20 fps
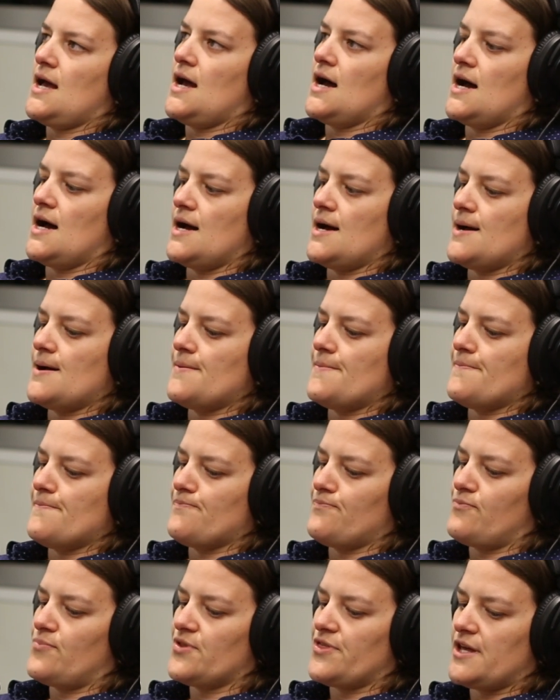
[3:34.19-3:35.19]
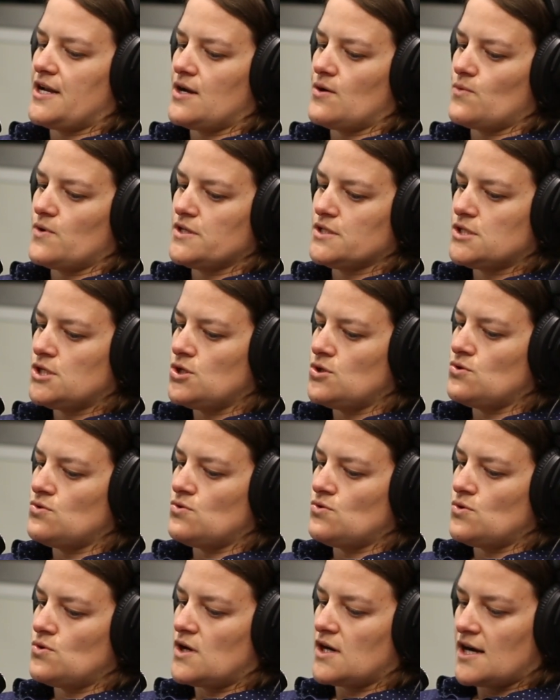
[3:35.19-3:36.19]
But then I went
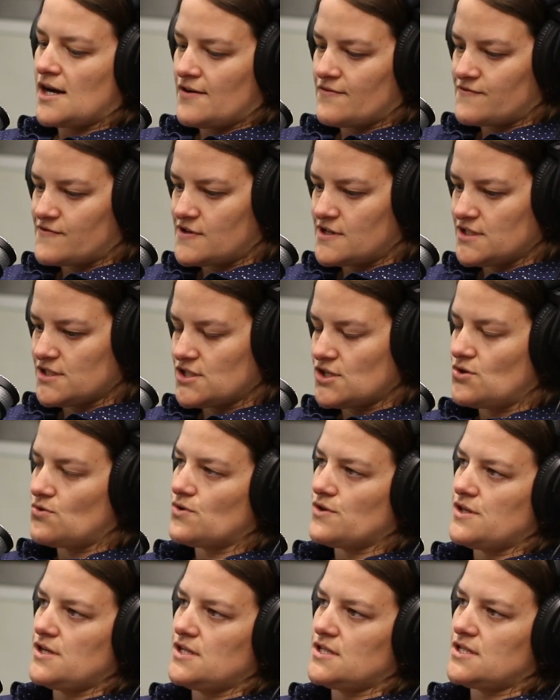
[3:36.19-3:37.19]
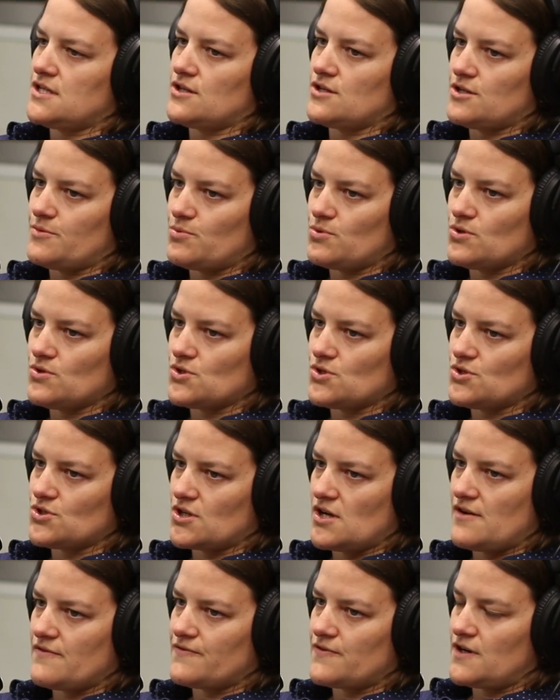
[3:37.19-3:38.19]
to a conference, the Northeast Dairy Producers
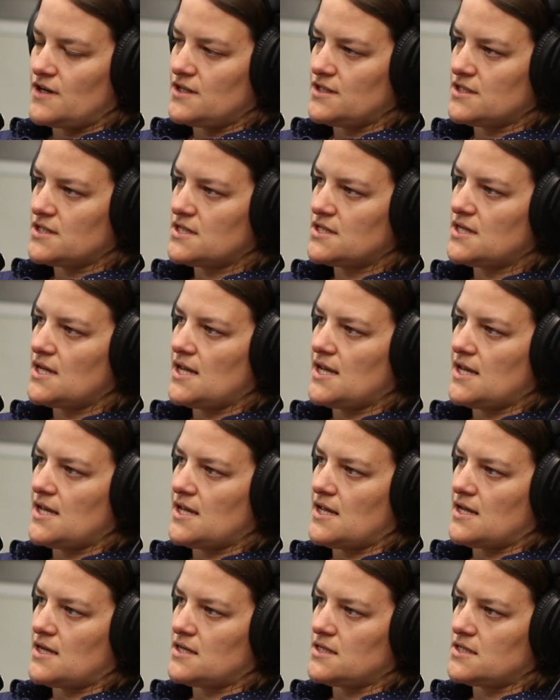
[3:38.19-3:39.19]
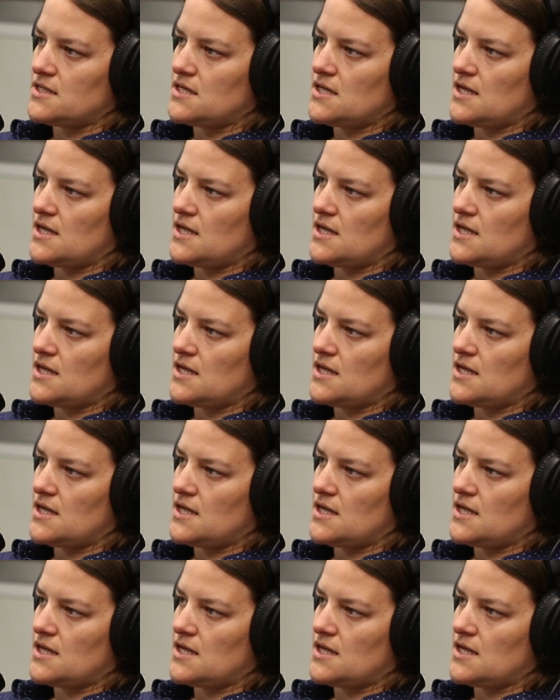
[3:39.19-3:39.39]
Conference, and